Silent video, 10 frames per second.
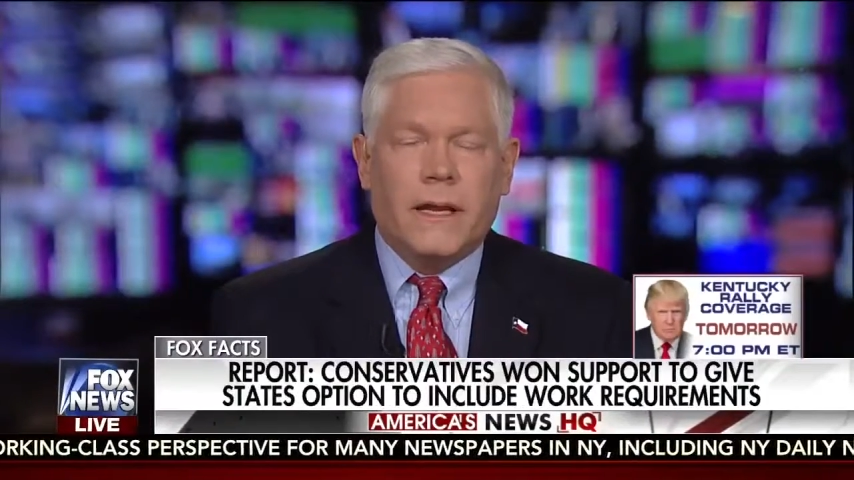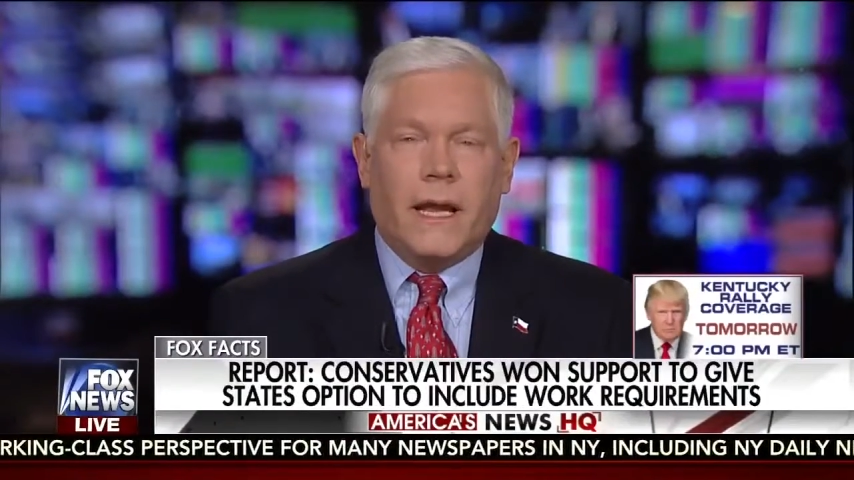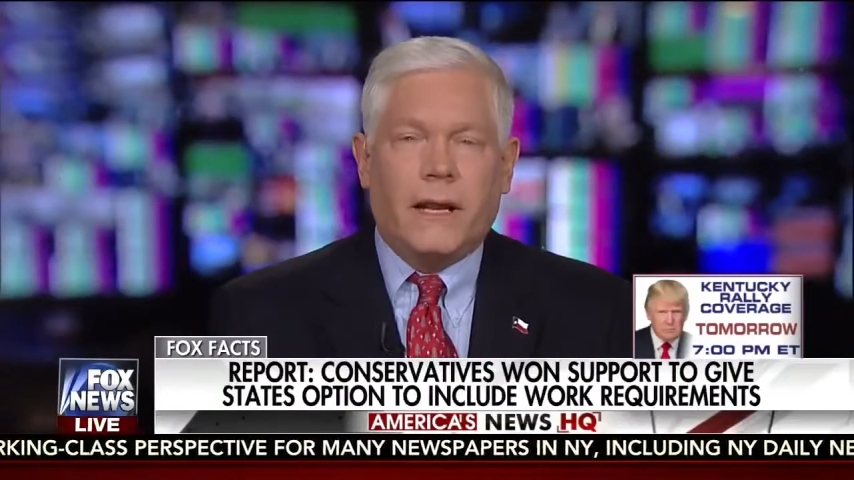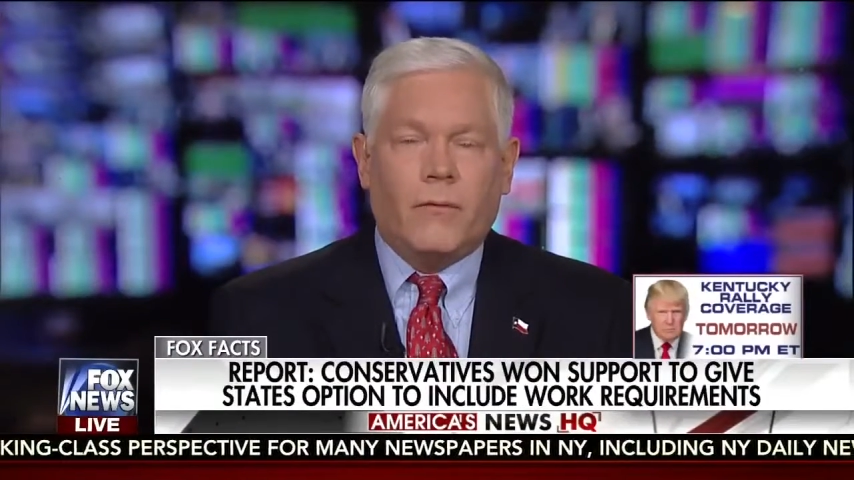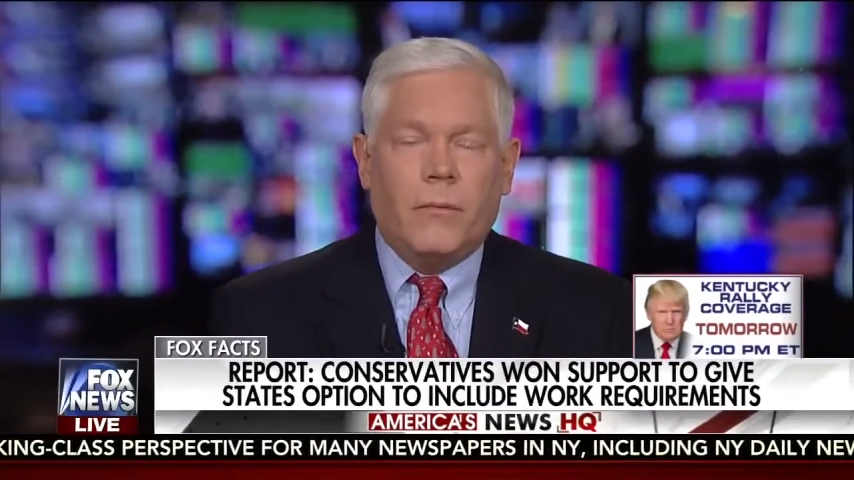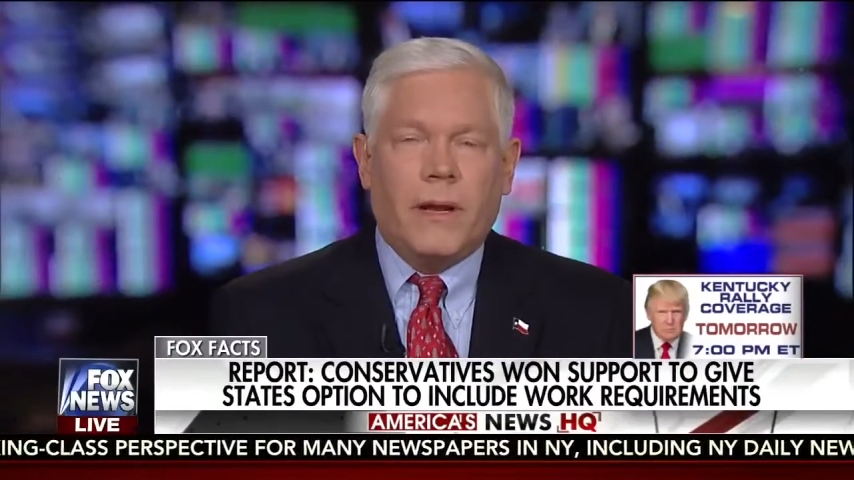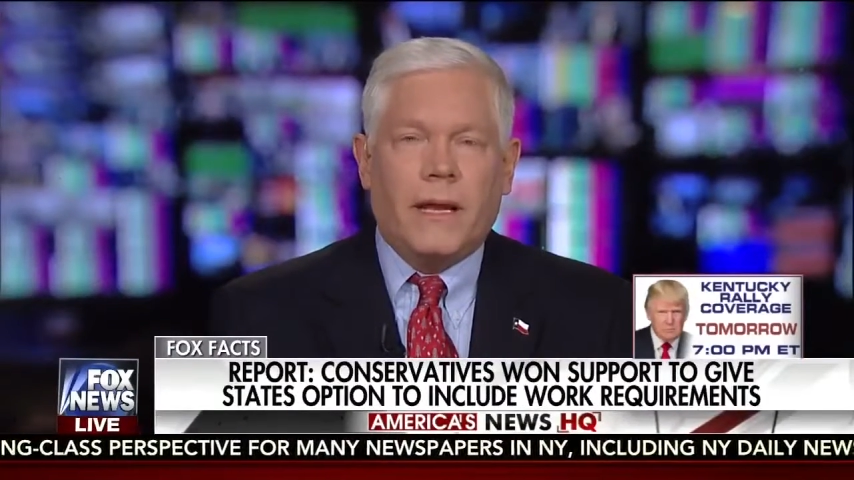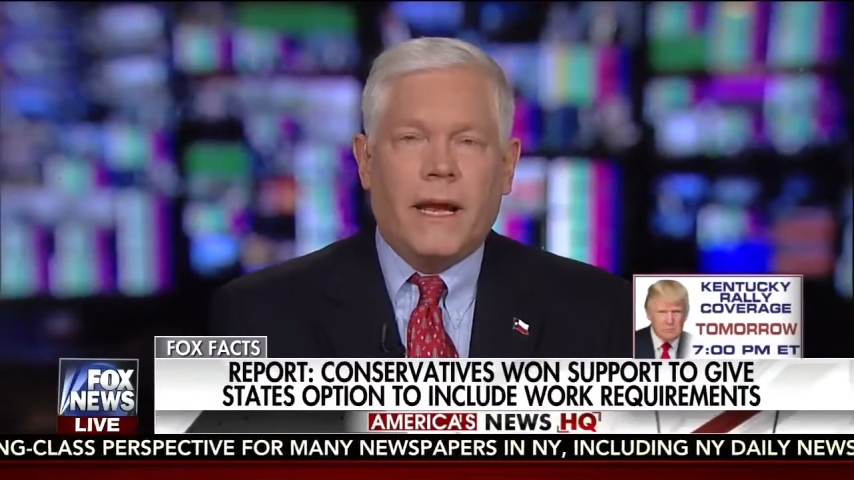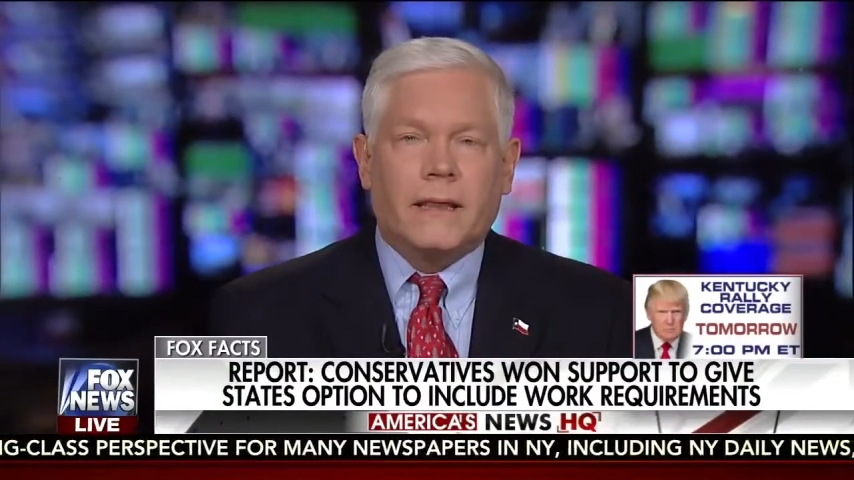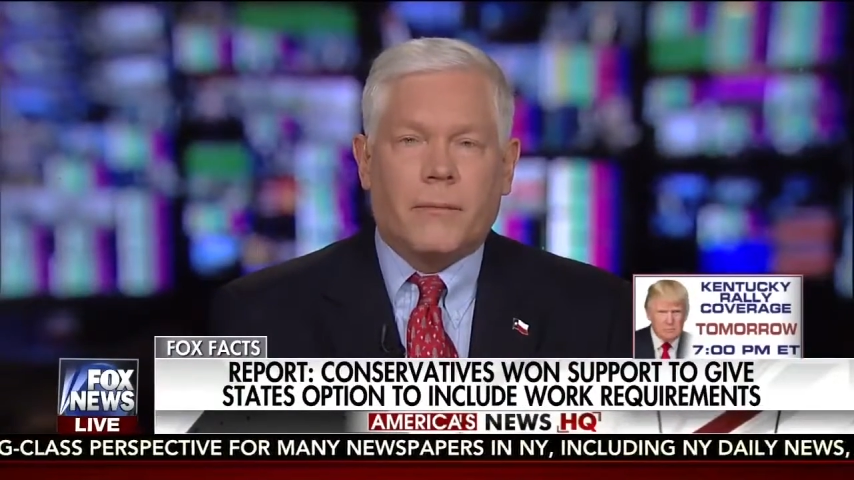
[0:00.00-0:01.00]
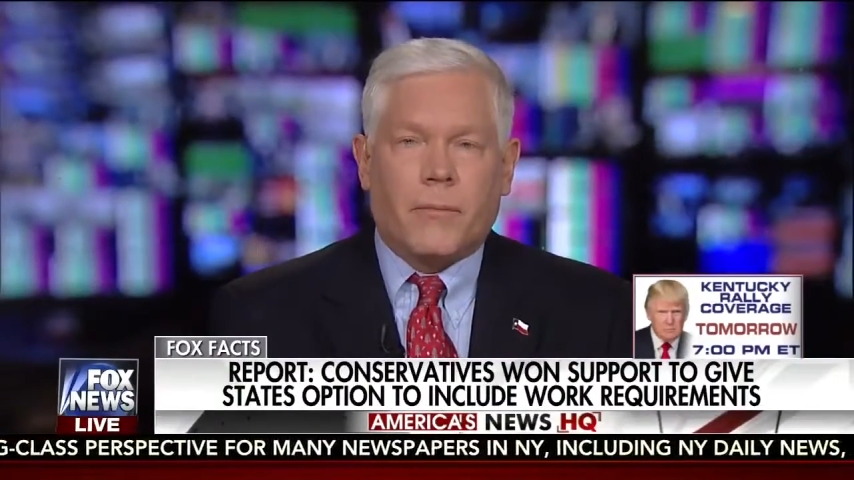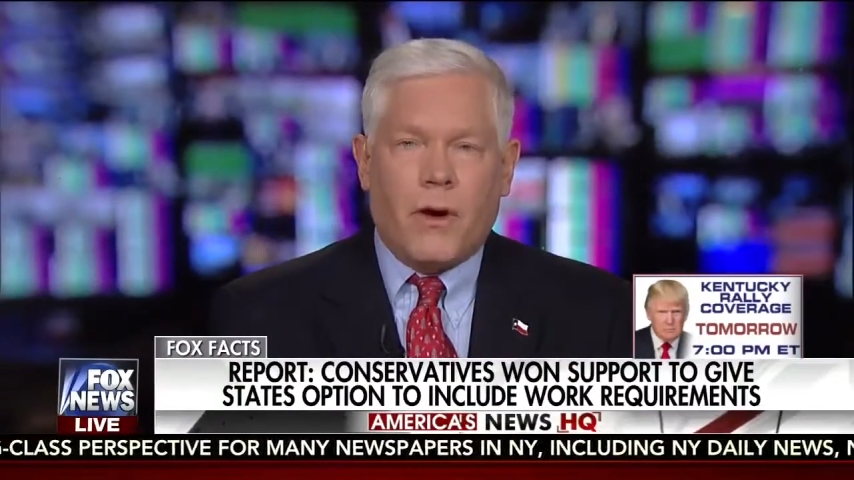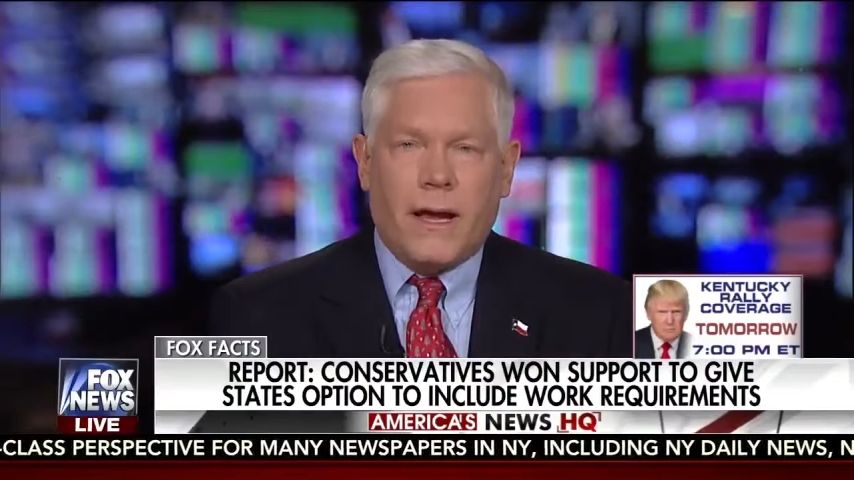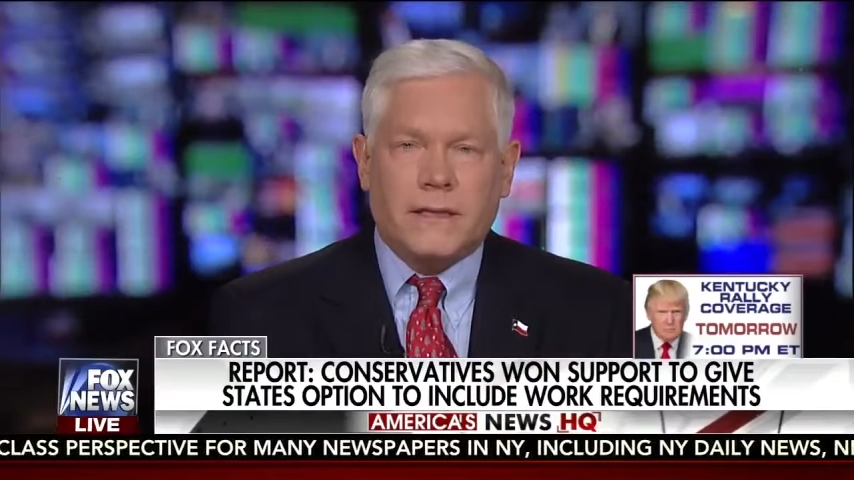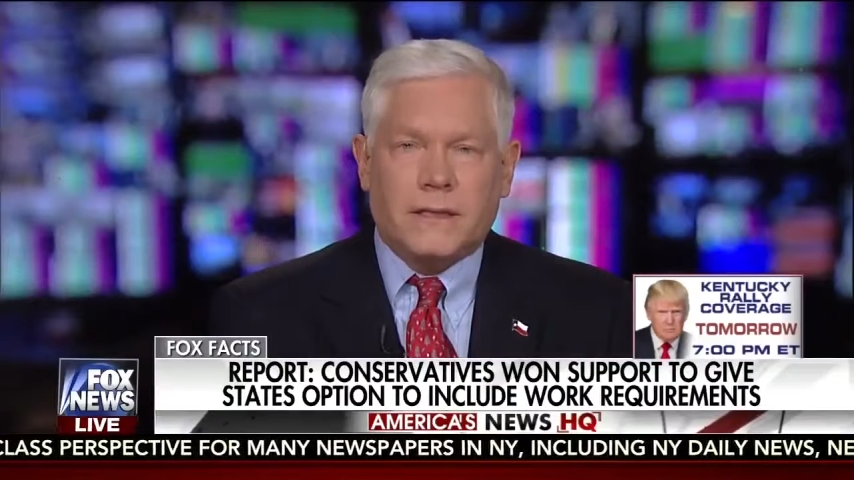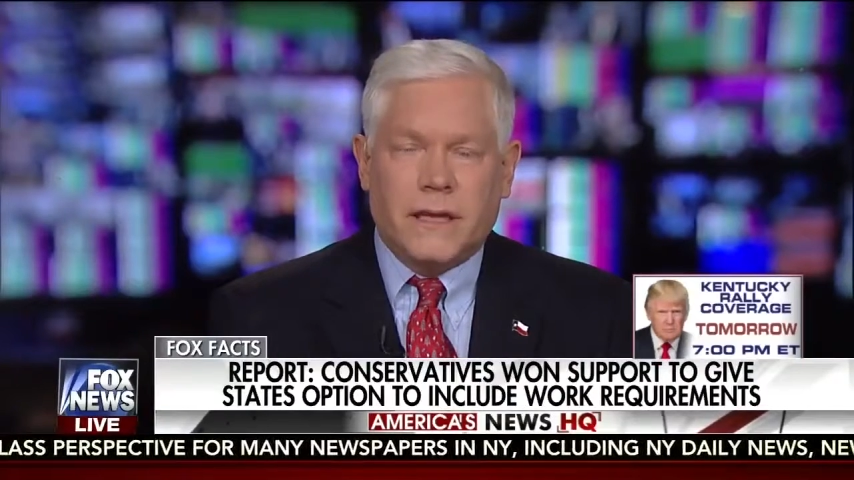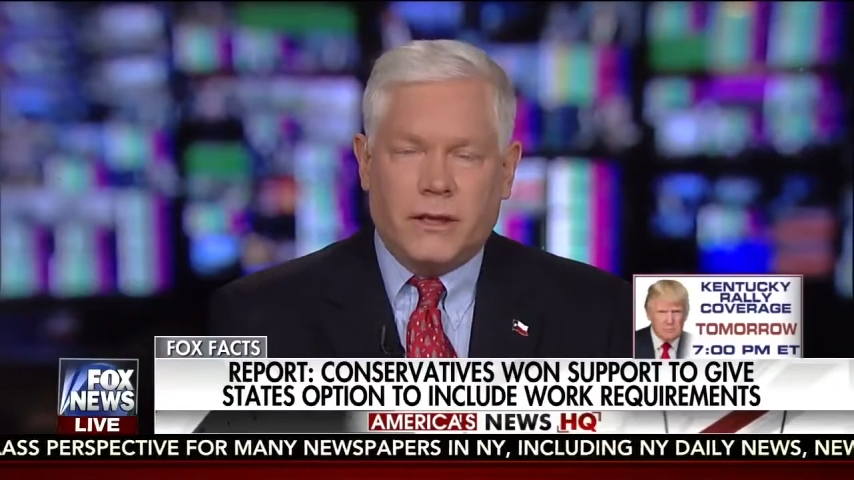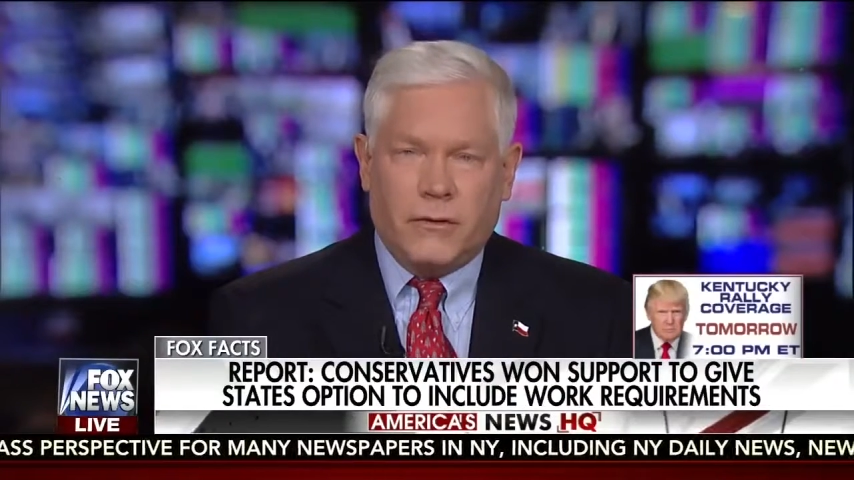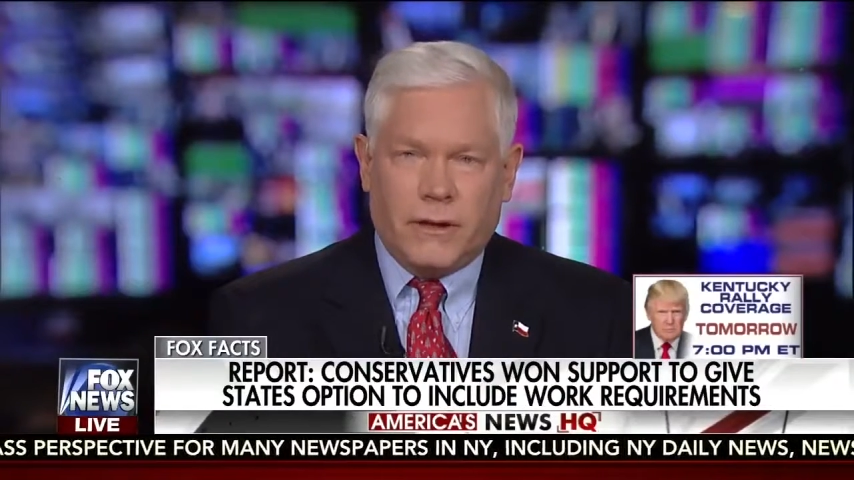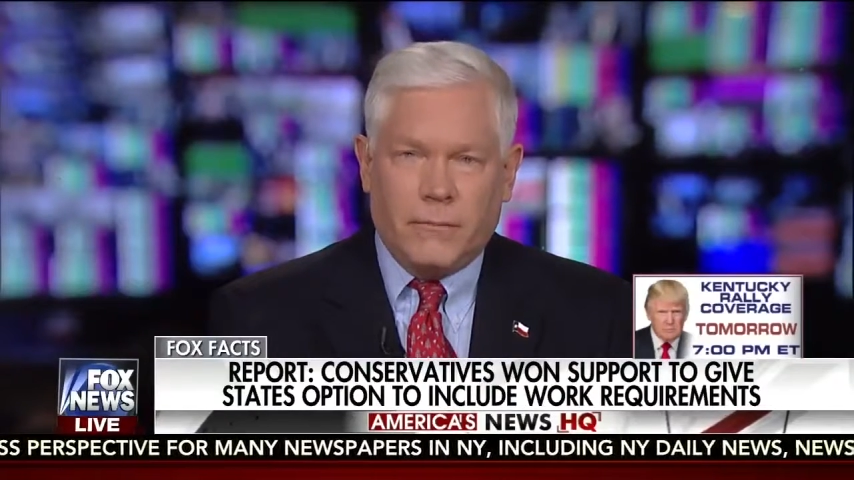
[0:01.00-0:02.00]
and it will be at the price that
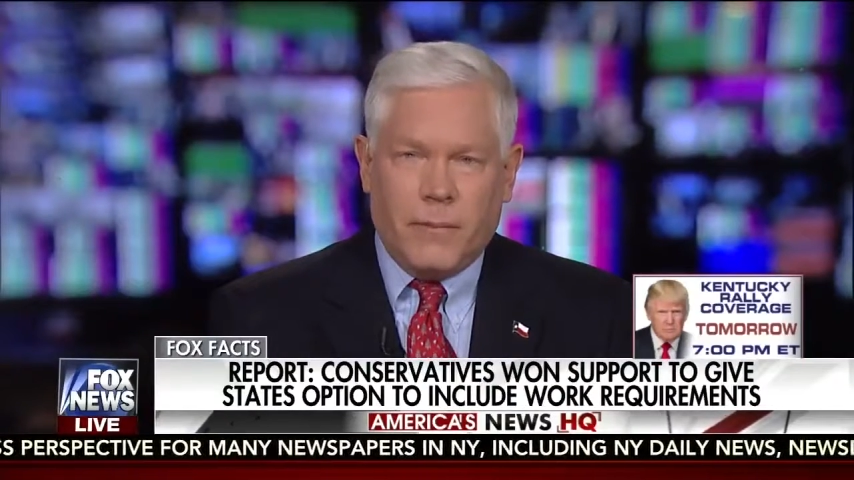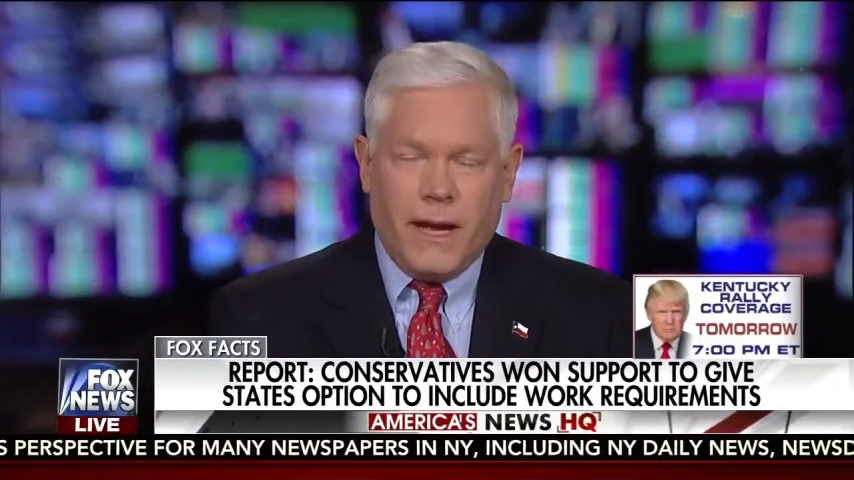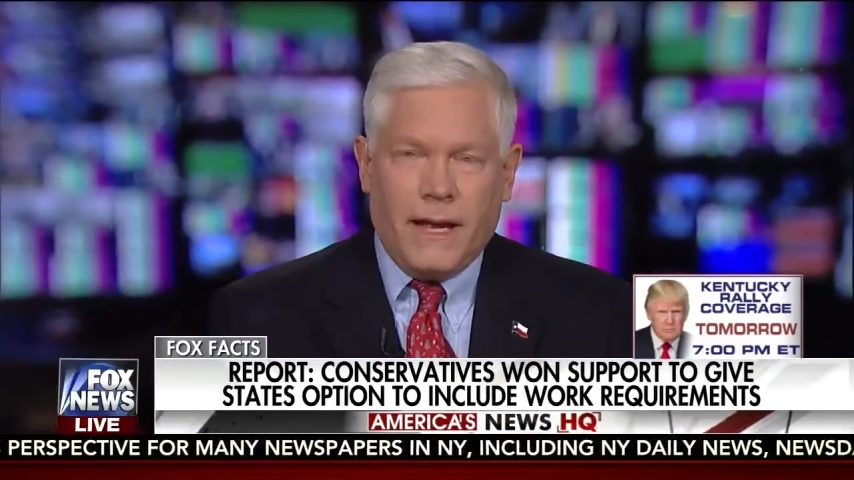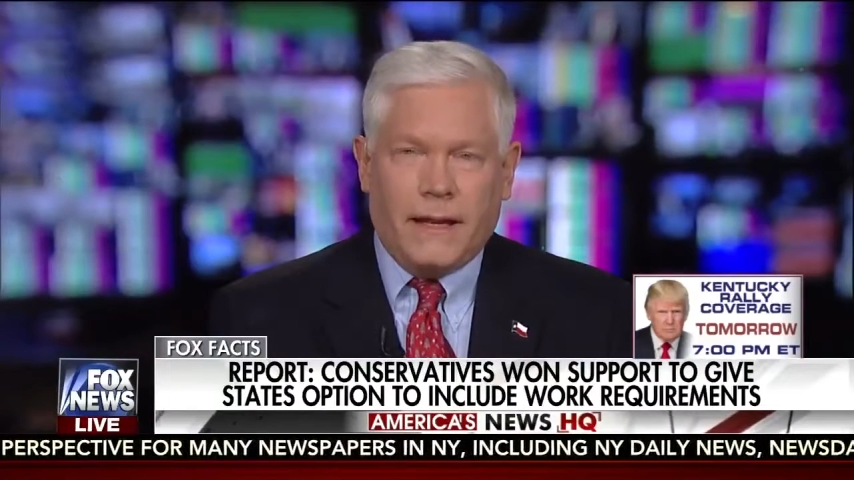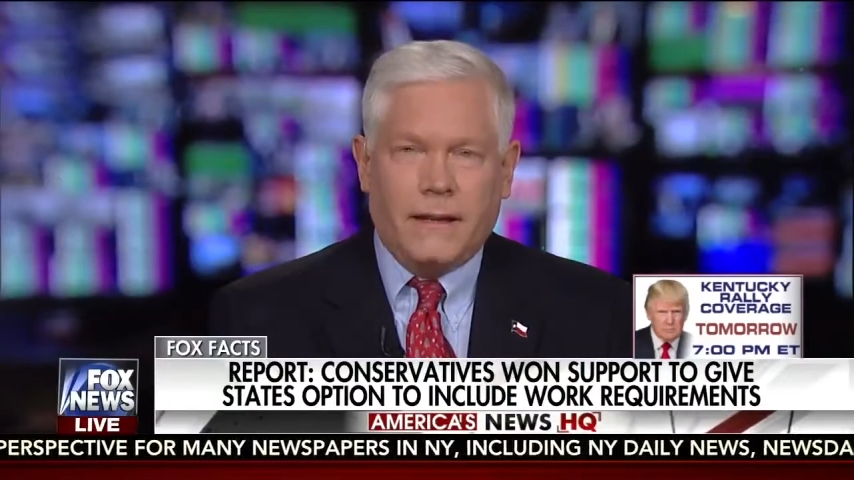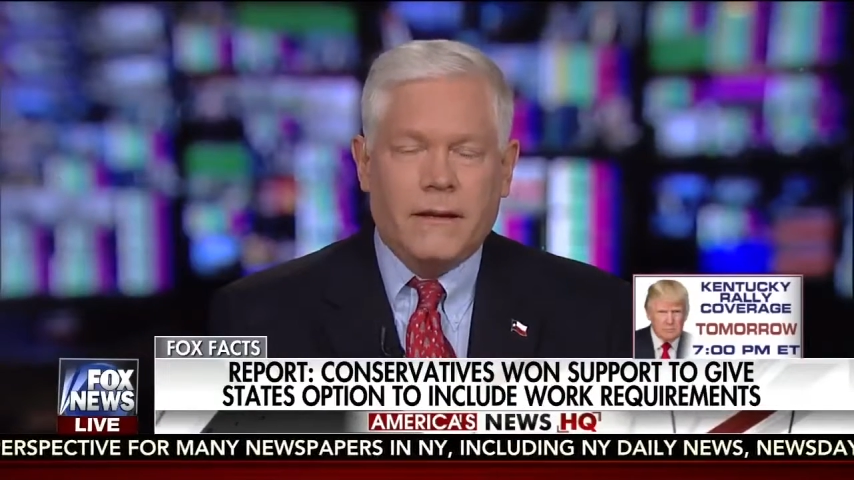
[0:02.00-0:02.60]
you can pay.